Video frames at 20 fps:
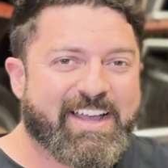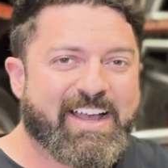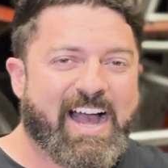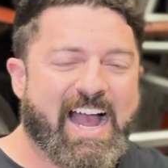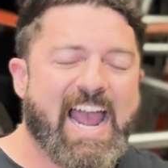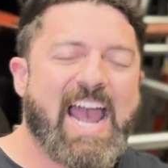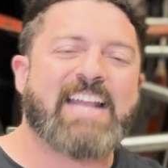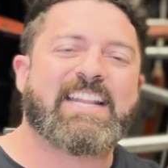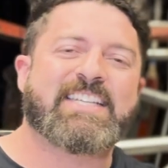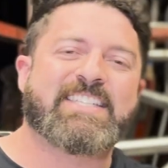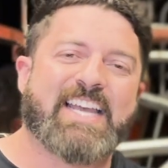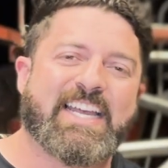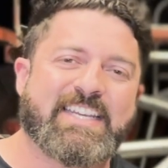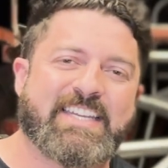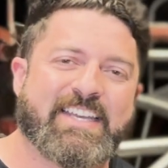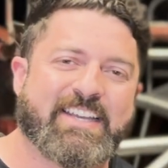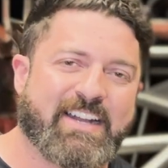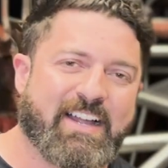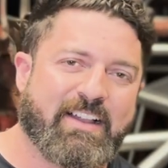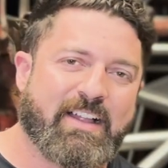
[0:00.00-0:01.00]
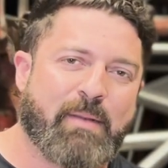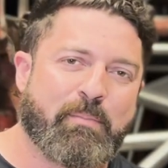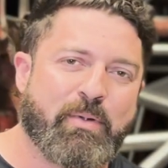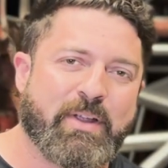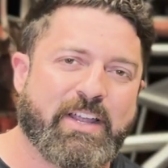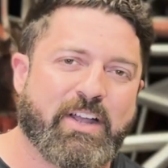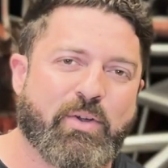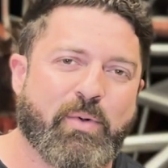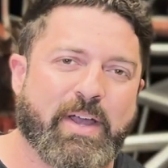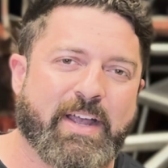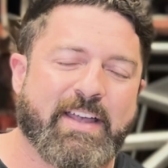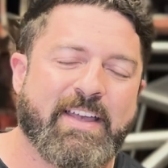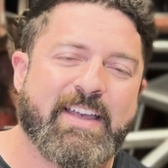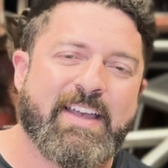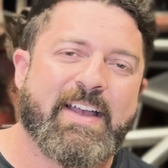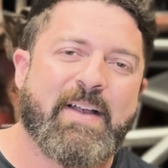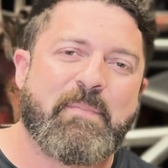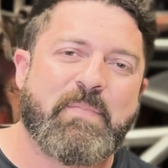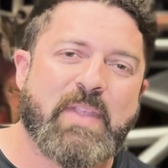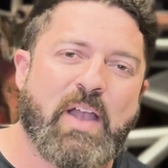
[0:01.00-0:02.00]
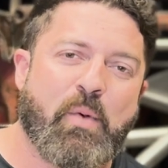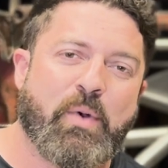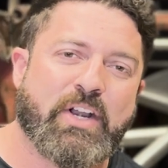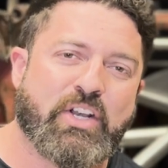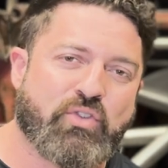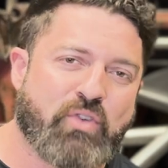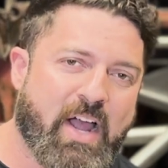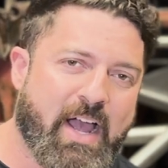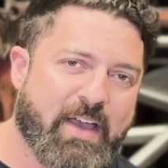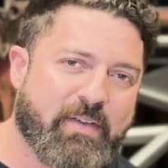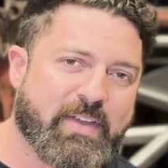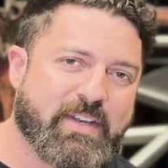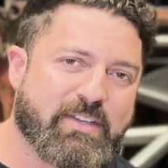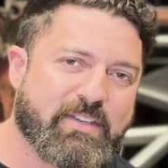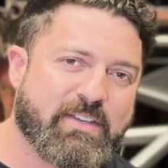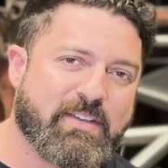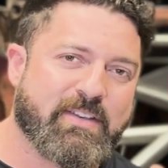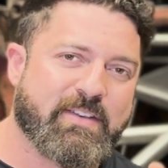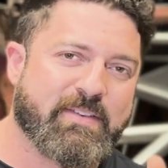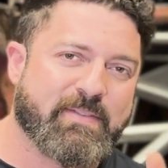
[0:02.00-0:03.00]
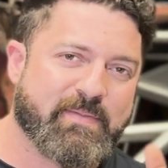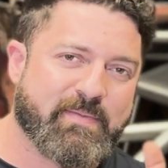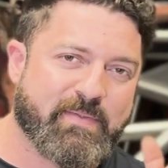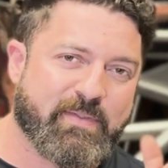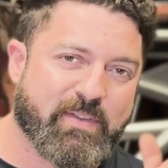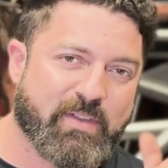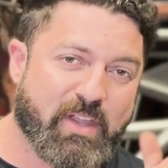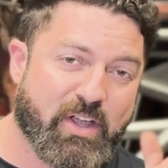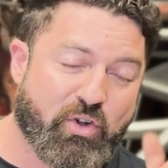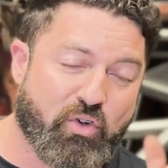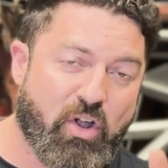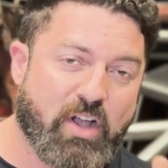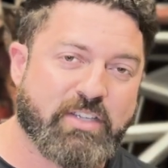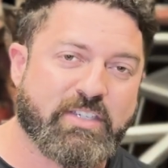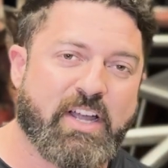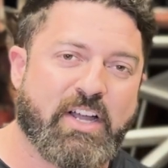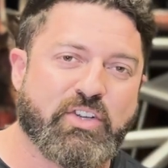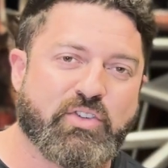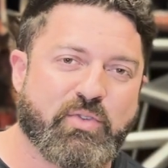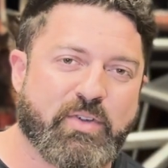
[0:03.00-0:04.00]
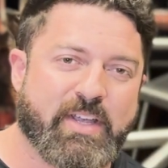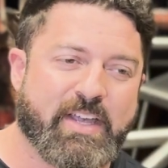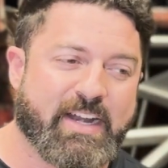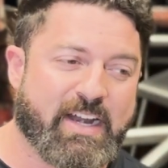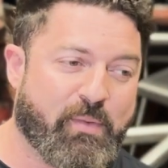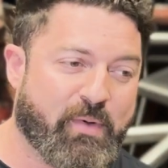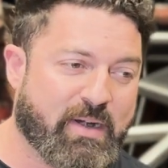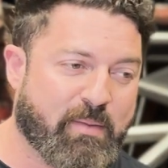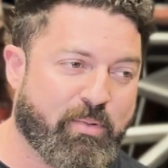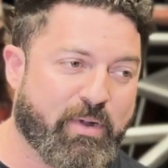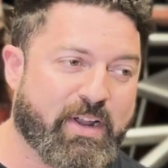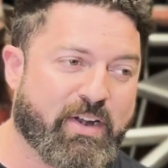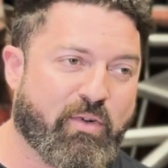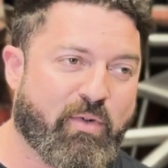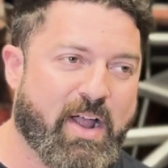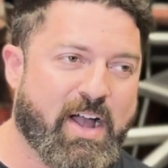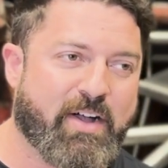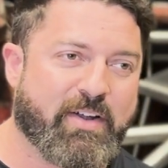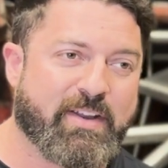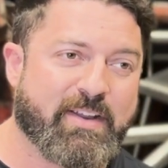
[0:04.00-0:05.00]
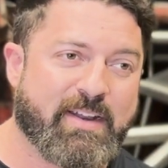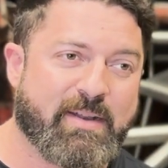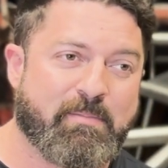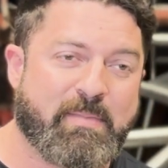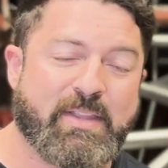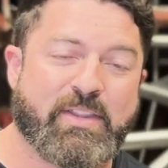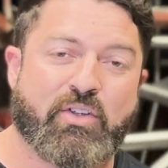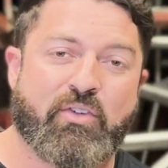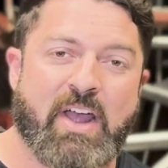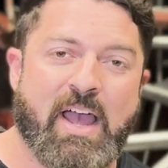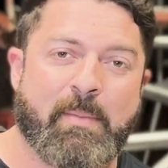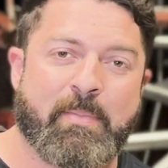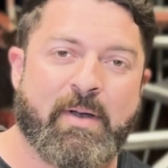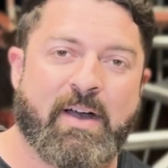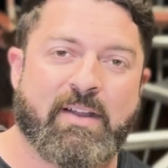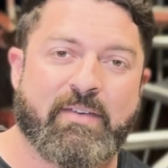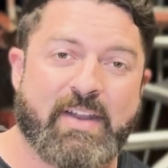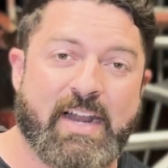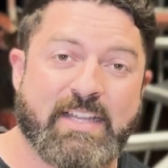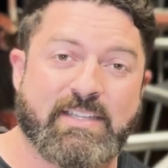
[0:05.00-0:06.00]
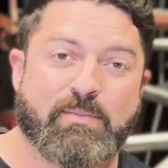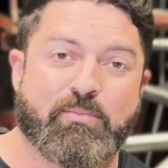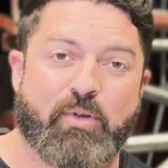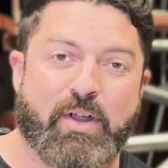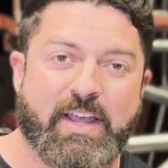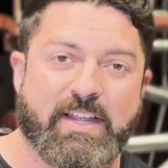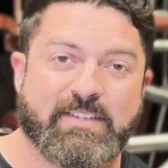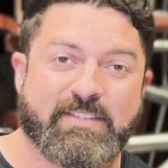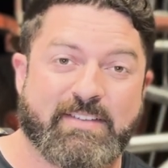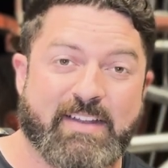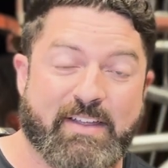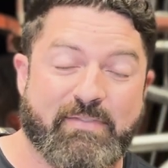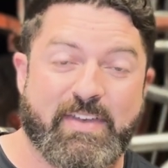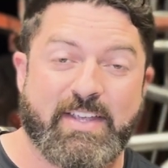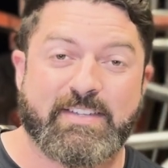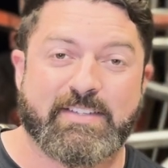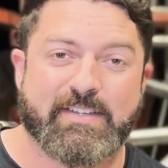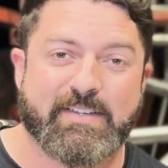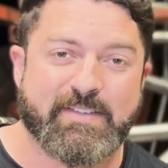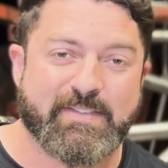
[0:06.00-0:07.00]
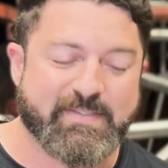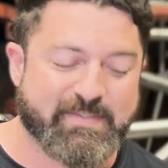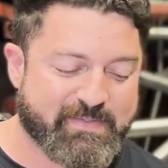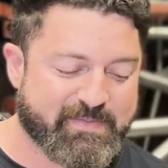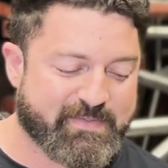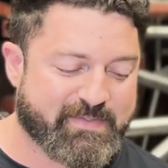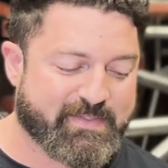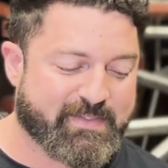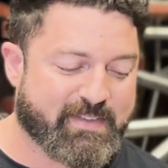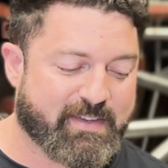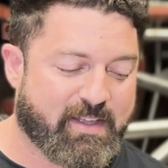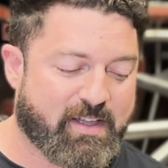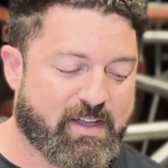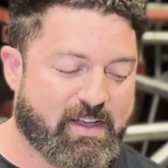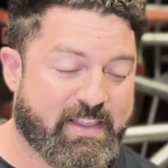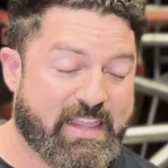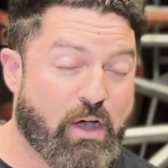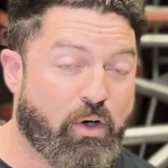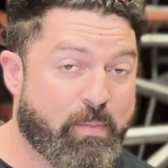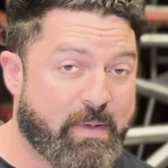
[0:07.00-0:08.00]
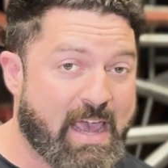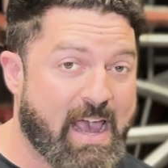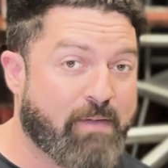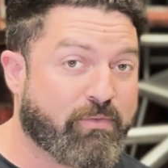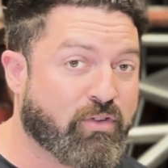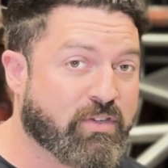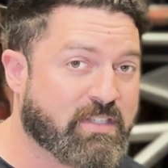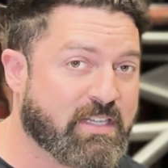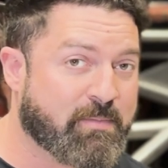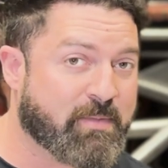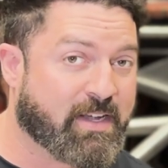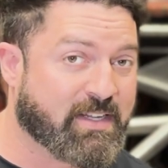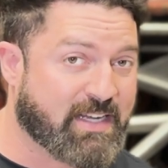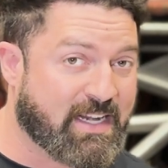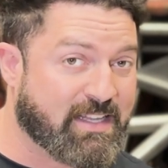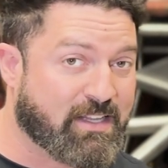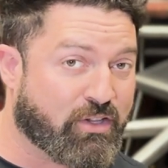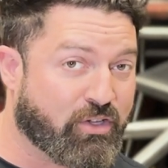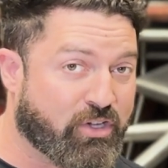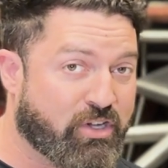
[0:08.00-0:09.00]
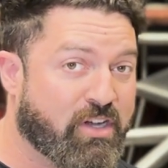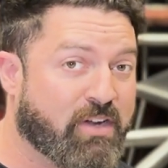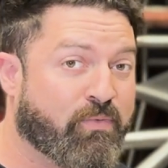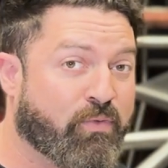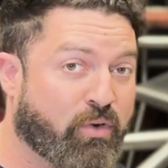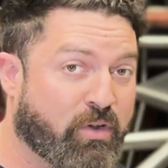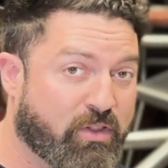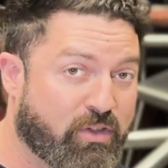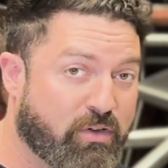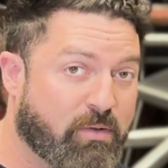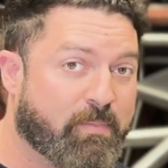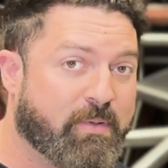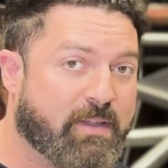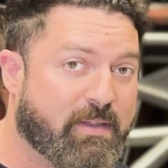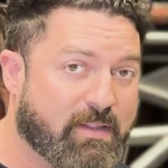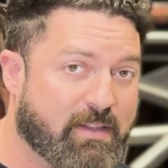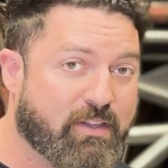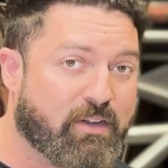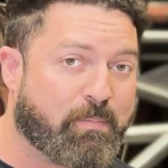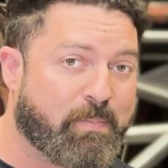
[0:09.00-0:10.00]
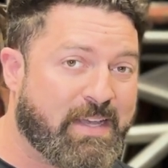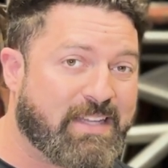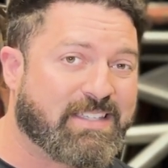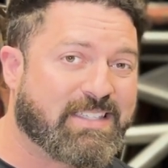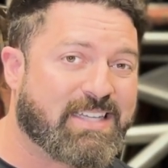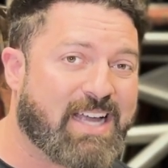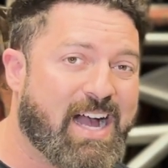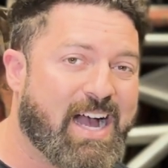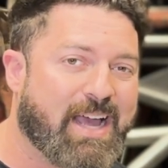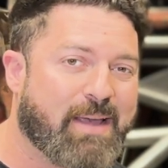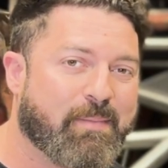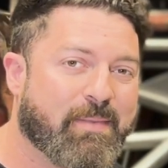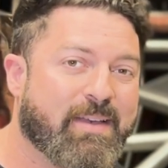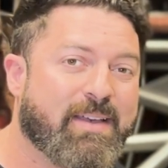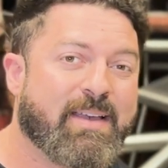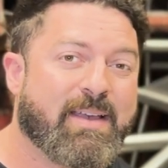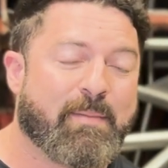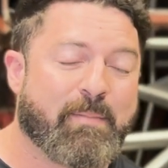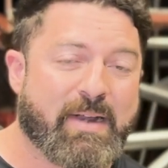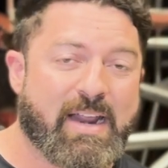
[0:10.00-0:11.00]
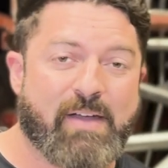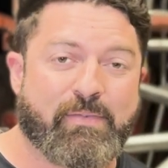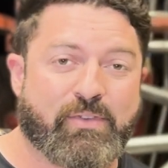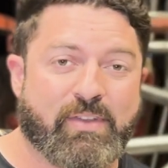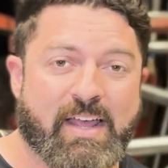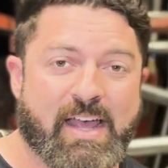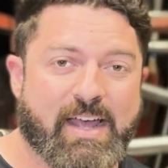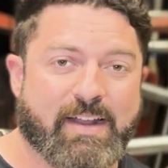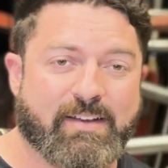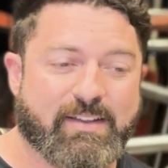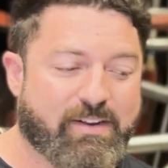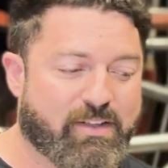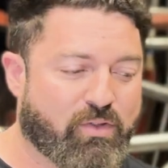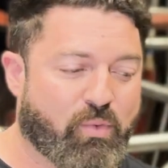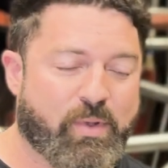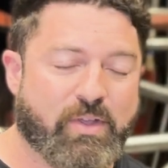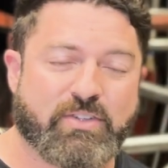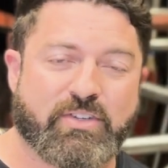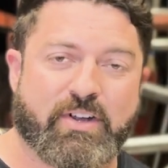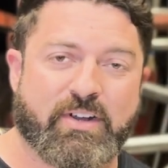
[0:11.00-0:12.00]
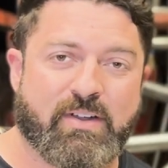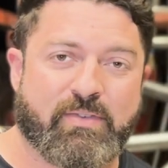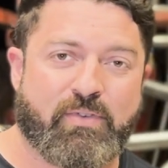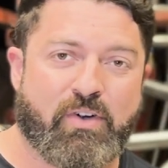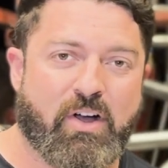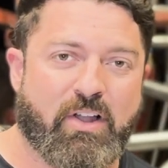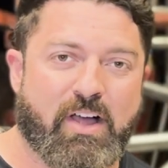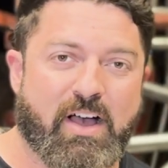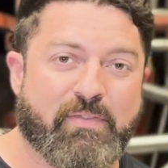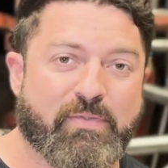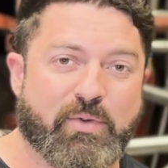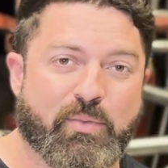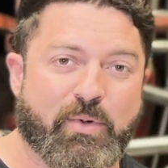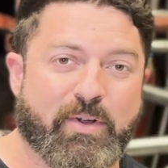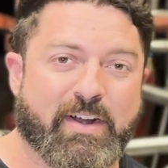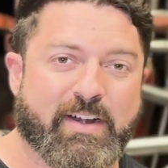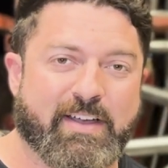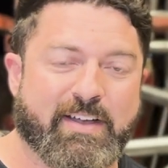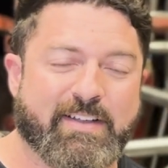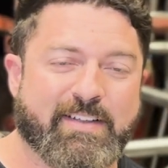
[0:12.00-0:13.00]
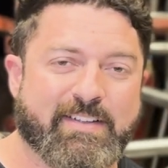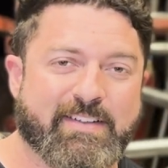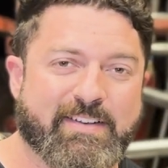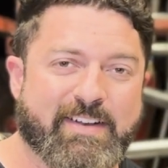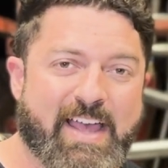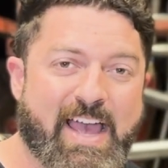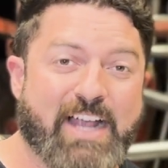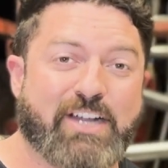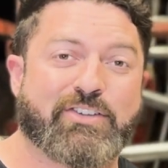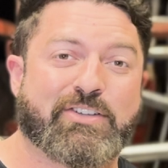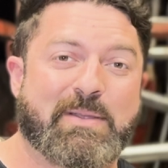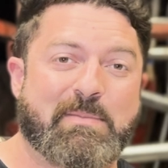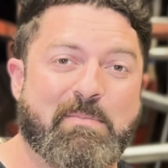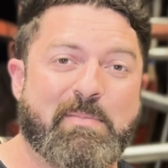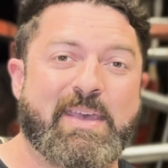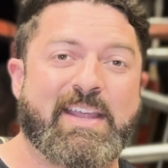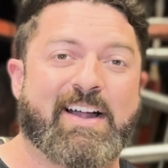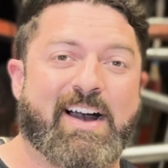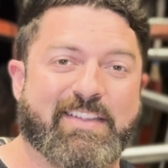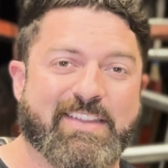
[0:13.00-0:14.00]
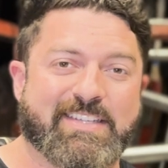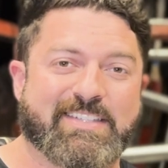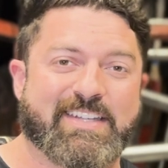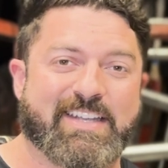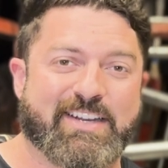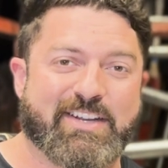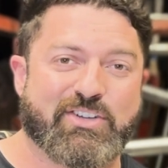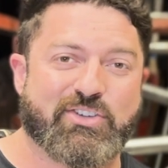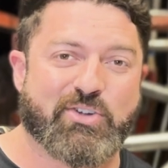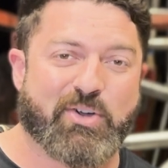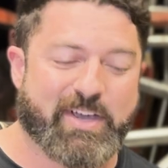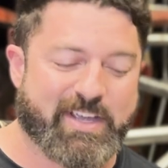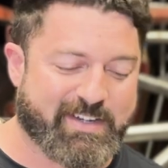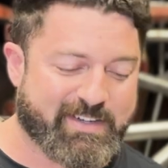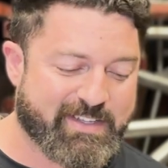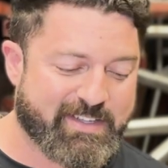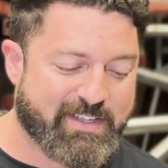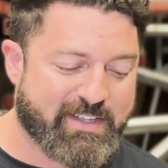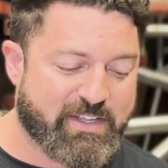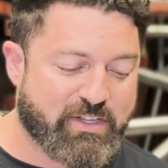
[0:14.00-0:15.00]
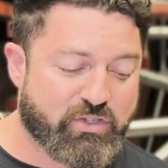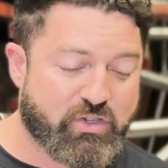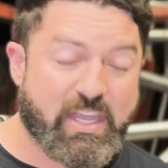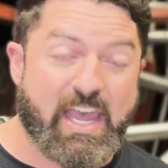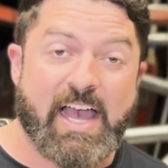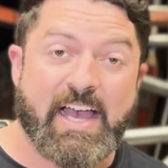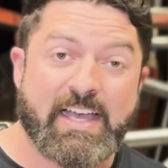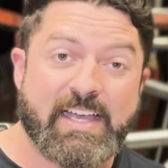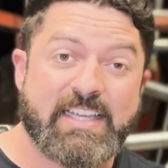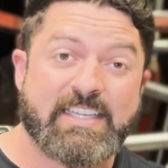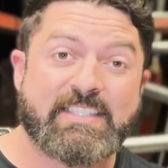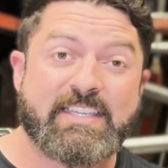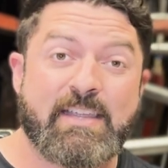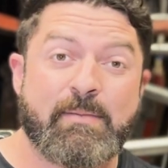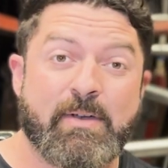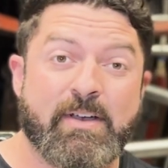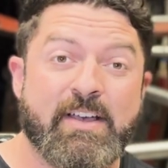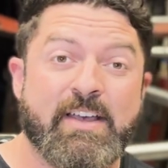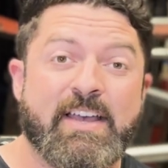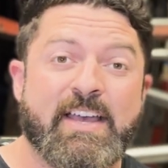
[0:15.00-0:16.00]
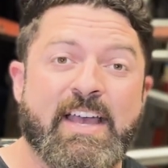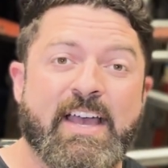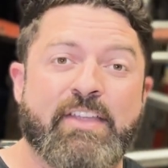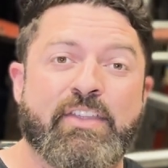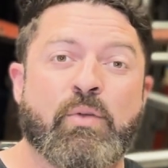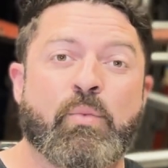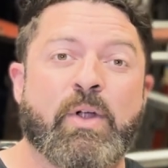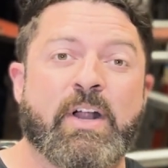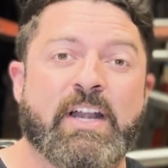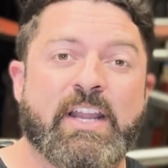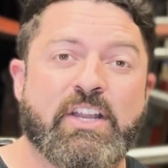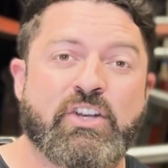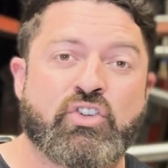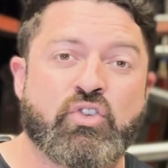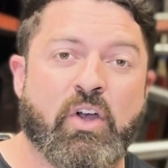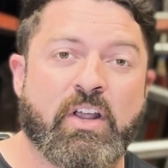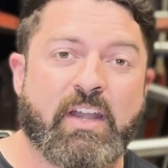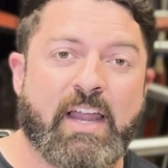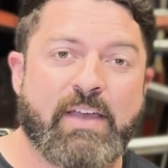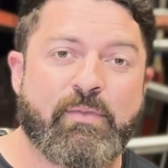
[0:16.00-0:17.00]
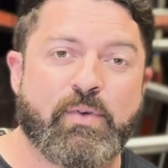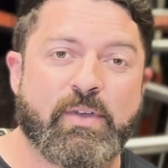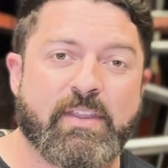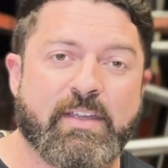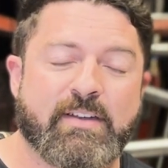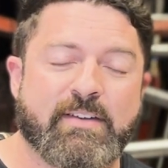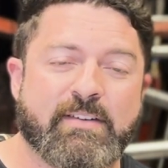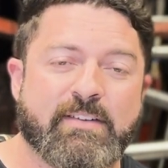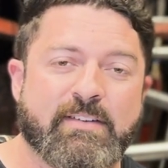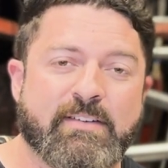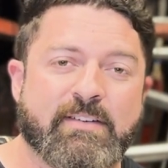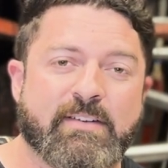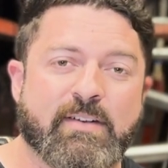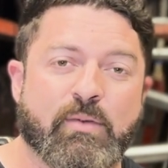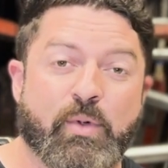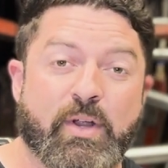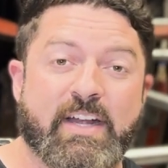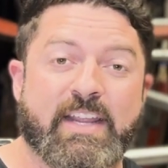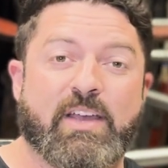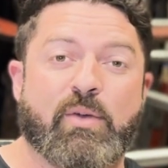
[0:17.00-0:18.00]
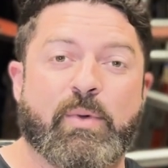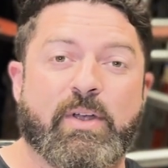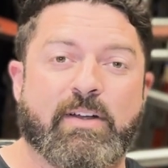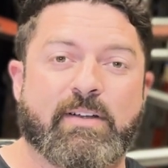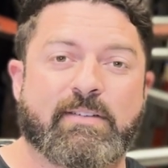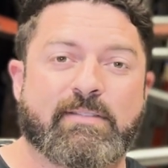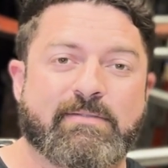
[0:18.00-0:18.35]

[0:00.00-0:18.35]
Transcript: I had this idea, and I'll bring it quick. I want to drive it across country, and I want to bring it around and beat the crap out of it. As it breaks, I fix it. That will be after SEMA, because it needs to look good for a little piece of time. But after that, the wheels are going to fall off, and we're going to actually beat on this thing and enjoy it. So yeah, SEMA, and then we're going to enjoy life with it. We're going to get weird.